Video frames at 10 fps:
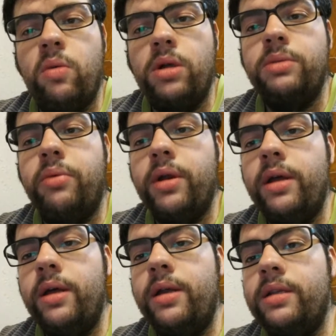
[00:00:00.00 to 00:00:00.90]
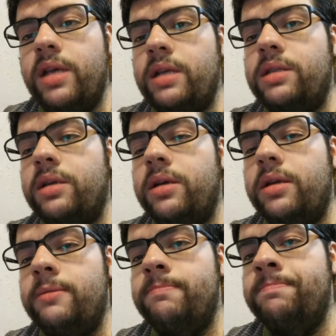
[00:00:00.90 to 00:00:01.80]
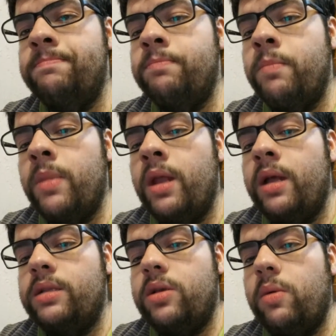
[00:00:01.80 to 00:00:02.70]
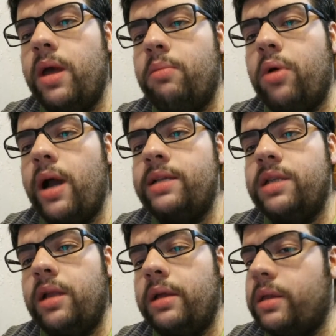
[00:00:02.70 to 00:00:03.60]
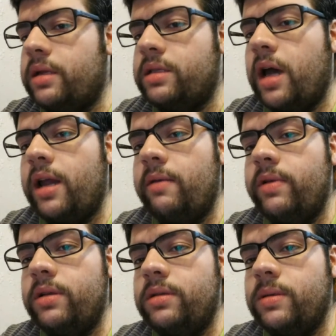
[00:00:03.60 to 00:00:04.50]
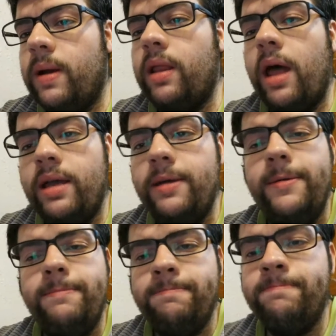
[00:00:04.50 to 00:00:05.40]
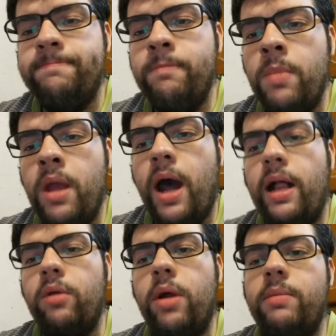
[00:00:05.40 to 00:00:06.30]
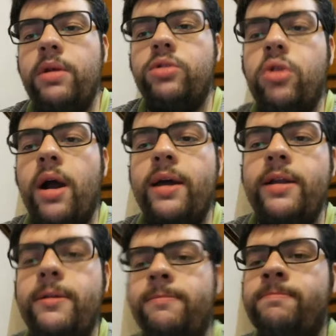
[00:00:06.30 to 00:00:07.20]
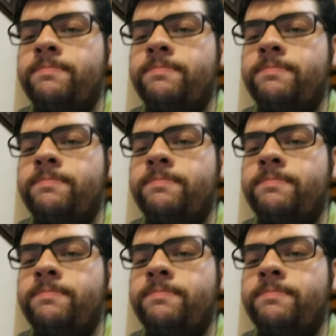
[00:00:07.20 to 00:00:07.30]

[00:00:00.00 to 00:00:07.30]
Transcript: it works pretty good. It tastes good. It's okay priced. I like the design of it, so I like it. Highly recommend you trying it.